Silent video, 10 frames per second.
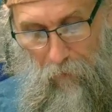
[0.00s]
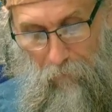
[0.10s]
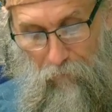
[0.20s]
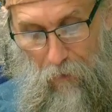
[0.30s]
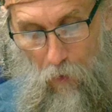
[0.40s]
it
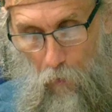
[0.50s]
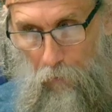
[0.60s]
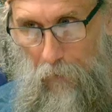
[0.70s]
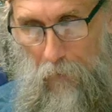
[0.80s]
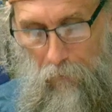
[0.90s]
is the
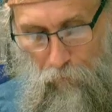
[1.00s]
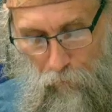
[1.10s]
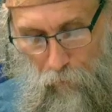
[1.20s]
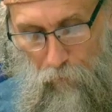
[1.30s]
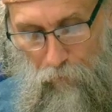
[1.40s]
only
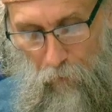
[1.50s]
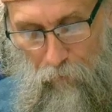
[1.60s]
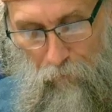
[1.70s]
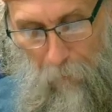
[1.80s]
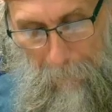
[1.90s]
true
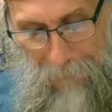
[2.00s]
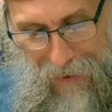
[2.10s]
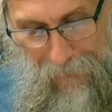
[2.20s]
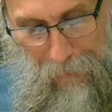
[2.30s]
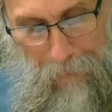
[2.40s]
church
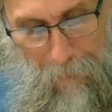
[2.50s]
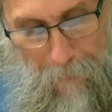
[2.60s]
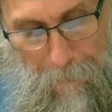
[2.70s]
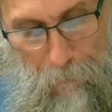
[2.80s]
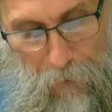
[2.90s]
body,
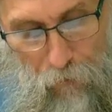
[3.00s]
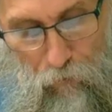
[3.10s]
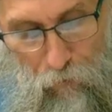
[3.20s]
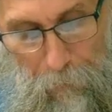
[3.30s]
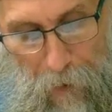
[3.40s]
then you
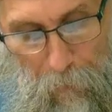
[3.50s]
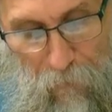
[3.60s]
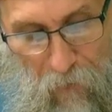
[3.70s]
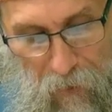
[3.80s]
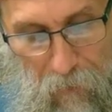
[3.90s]
should probably
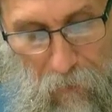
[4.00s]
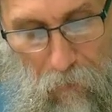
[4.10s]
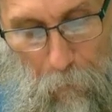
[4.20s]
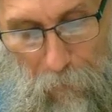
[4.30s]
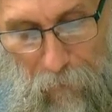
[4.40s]
find
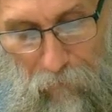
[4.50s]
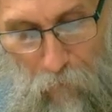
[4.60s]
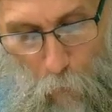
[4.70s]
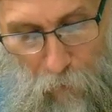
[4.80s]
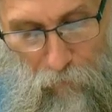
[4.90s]
another place
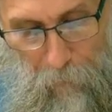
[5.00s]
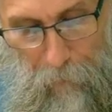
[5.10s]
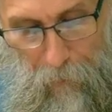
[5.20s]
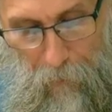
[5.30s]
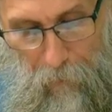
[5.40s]
to worship.
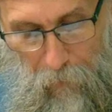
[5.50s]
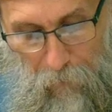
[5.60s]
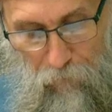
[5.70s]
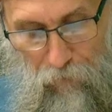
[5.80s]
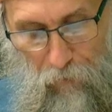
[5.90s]

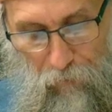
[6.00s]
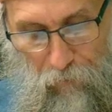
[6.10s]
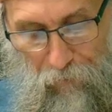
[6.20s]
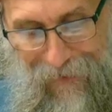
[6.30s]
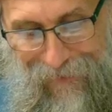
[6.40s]
Christ
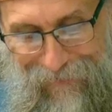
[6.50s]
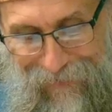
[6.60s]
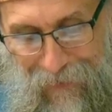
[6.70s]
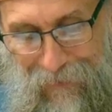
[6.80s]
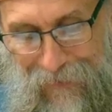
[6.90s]
Jesus
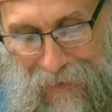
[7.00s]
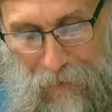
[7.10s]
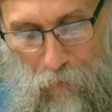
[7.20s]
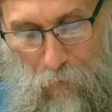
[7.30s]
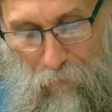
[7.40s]
is the
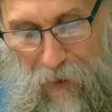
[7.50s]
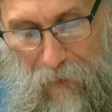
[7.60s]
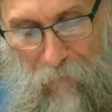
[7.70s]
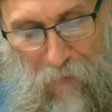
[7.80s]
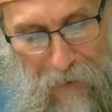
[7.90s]

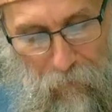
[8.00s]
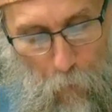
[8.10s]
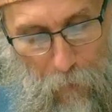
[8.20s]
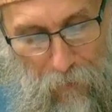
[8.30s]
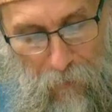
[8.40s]
unifying factor
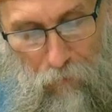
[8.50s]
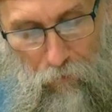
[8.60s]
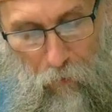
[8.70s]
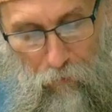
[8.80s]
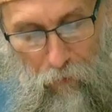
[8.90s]
within the
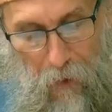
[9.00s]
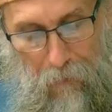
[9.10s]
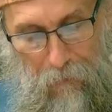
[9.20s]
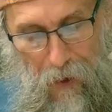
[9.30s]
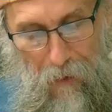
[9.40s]
church,
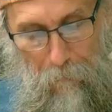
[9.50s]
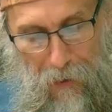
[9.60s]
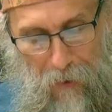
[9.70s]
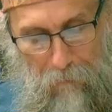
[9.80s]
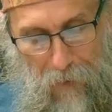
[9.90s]
not
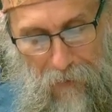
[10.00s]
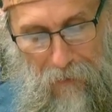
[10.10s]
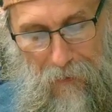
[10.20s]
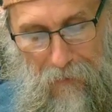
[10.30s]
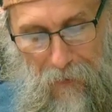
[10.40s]
man
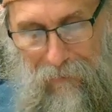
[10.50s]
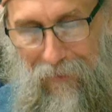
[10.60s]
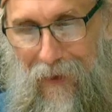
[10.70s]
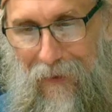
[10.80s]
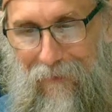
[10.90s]
made edict
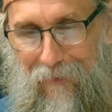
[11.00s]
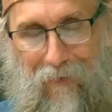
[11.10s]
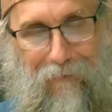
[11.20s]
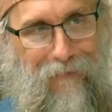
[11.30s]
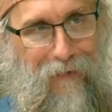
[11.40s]
and
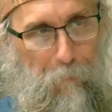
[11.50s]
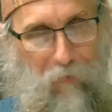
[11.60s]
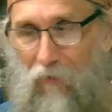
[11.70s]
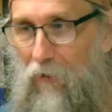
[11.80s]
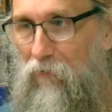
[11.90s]

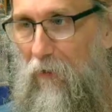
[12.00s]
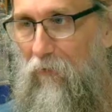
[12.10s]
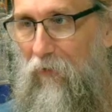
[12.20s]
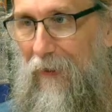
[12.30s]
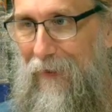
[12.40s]

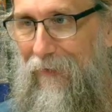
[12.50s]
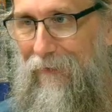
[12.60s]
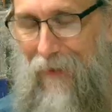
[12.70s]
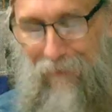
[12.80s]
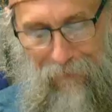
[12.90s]
suppositions.
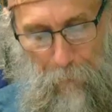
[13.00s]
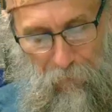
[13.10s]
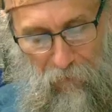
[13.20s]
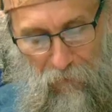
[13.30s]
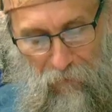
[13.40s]
Edicts and
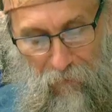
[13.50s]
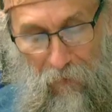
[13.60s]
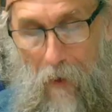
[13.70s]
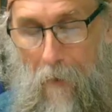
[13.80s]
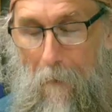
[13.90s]
suppositions.
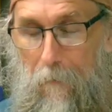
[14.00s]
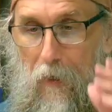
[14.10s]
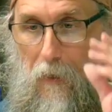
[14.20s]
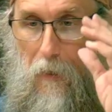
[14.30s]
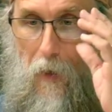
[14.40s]

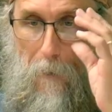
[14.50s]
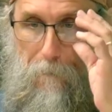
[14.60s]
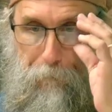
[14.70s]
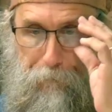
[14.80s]
The uh,